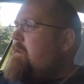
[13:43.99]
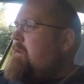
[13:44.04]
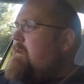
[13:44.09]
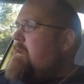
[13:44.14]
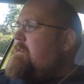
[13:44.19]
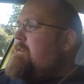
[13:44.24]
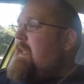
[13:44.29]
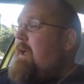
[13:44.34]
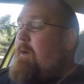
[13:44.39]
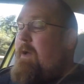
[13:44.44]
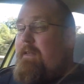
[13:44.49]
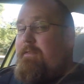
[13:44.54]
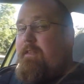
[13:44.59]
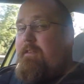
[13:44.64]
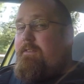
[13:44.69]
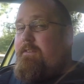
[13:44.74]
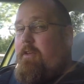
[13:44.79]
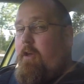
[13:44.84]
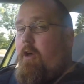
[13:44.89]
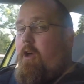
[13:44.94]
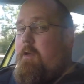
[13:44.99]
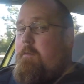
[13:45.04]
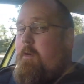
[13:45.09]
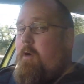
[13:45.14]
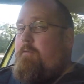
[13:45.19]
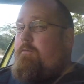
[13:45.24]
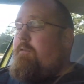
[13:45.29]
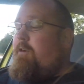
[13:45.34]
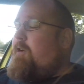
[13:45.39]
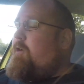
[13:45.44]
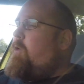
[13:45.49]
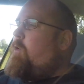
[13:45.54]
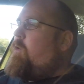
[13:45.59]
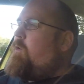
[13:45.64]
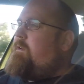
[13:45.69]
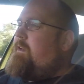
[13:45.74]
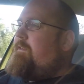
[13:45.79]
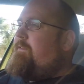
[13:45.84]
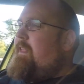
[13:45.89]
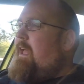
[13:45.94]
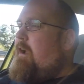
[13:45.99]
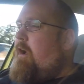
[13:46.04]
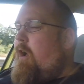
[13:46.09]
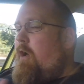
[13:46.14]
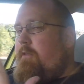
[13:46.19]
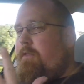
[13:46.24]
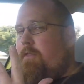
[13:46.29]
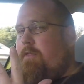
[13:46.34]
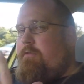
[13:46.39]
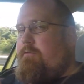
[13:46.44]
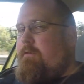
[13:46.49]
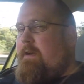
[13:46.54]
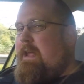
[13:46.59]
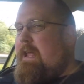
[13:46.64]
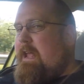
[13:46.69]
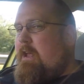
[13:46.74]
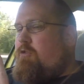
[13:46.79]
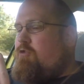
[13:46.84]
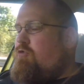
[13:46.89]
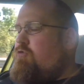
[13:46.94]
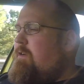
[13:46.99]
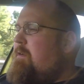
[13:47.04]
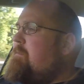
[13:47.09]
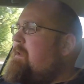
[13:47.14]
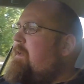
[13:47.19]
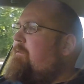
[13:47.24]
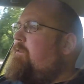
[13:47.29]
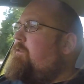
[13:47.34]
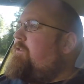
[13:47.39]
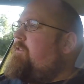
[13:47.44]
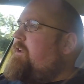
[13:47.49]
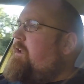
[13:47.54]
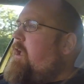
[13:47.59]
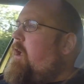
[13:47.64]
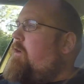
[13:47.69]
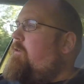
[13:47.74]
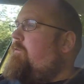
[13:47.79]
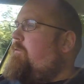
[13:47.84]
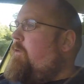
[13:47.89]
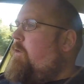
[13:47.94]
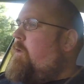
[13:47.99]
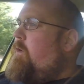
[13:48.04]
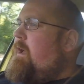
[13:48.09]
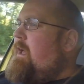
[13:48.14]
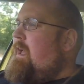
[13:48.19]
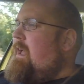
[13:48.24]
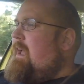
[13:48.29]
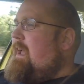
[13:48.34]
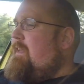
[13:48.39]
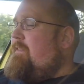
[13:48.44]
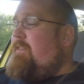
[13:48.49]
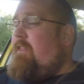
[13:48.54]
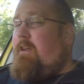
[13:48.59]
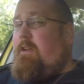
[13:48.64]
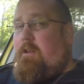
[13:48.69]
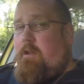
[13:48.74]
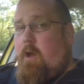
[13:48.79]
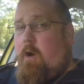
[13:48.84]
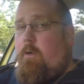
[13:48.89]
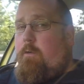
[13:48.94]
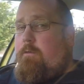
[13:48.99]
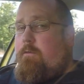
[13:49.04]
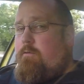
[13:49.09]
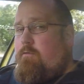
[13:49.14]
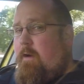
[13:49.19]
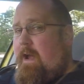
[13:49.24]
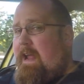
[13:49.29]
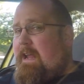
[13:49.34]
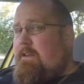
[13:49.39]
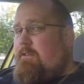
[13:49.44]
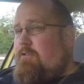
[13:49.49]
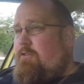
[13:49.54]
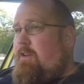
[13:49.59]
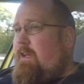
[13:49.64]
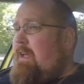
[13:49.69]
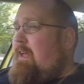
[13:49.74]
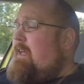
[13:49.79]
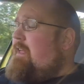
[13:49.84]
Now, at the time of recording, there are 3 trim levels to go for in the Golf range.